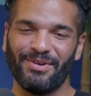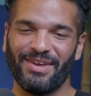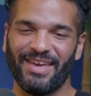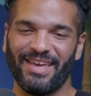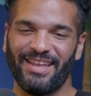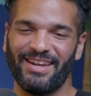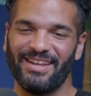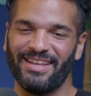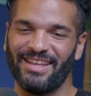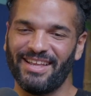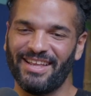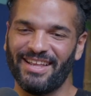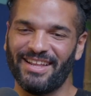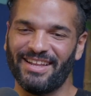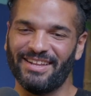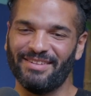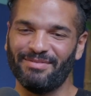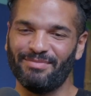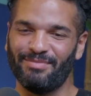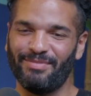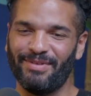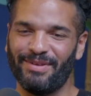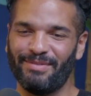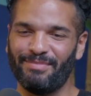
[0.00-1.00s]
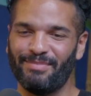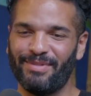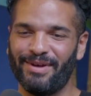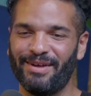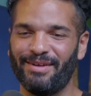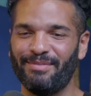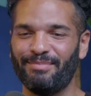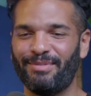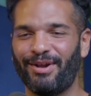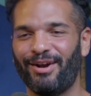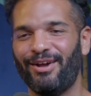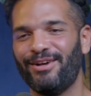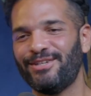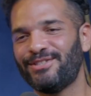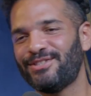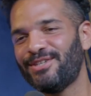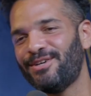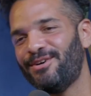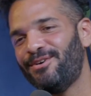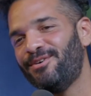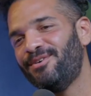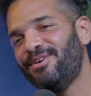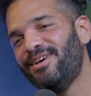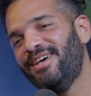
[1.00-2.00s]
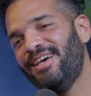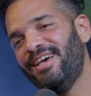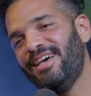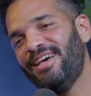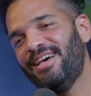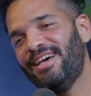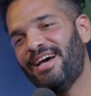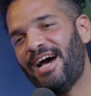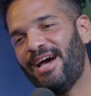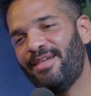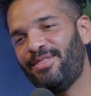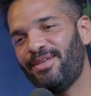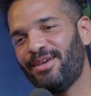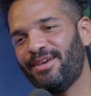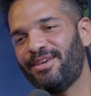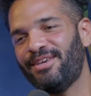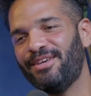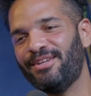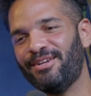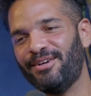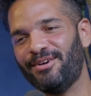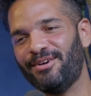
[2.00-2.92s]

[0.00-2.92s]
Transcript: get it, and but also, I think